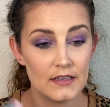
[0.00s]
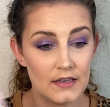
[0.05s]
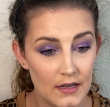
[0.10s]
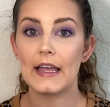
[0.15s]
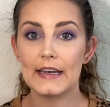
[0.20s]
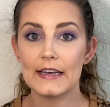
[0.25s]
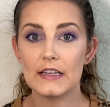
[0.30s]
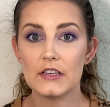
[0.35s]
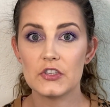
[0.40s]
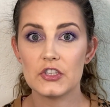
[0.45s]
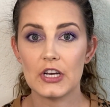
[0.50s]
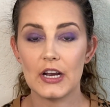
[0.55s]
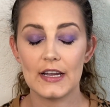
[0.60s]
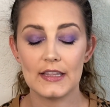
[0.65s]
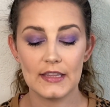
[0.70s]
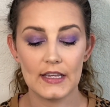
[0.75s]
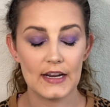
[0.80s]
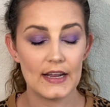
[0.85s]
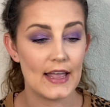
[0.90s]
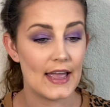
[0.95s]
Any shine
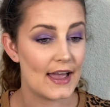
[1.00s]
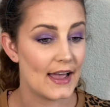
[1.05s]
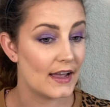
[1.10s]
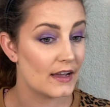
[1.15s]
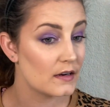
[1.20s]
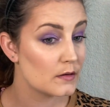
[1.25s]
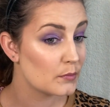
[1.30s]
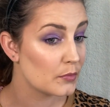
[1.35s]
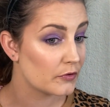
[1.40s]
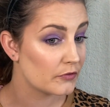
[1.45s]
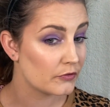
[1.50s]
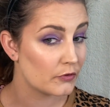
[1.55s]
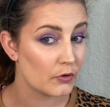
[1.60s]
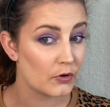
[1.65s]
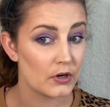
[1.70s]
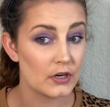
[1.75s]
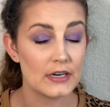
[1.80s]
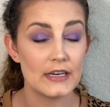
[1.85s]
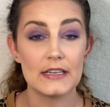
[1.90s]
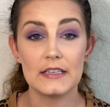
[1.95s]
that I had
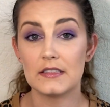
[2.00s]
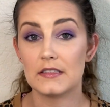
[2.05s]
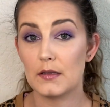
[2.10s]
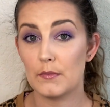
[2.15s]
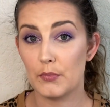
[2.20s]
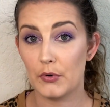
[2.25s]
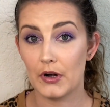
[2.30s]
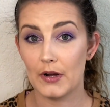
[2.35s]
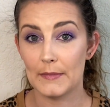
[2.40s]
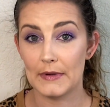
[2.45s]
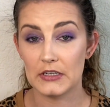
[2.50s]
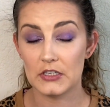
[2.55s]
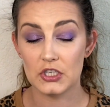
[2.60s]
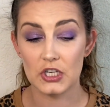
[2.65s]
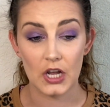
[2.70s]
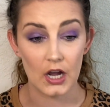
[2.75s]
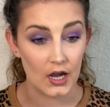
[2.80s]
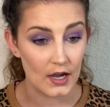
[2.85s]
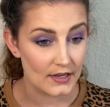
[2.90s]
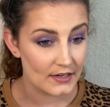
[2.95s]
before is pretty much
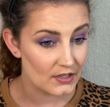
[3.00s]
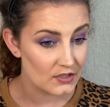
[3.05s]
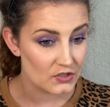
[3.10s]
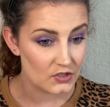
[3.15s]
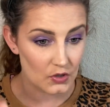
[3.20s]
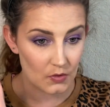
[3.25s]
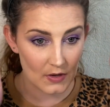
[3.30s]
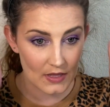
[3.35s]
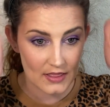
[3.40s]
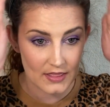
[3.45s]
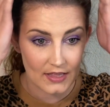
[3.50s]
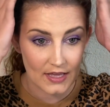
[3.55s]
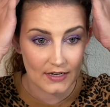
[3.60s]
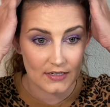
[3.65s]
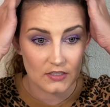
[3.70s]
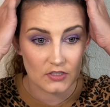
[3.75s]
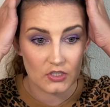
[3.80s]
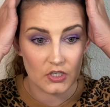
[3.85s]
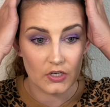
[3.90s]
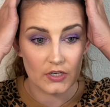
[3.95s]
gone, so that
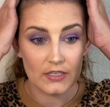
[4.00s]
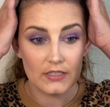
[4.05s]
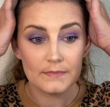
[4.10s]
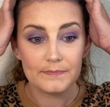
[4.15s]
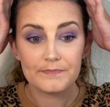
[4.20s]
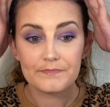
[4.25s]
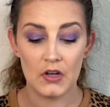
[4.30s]
is good.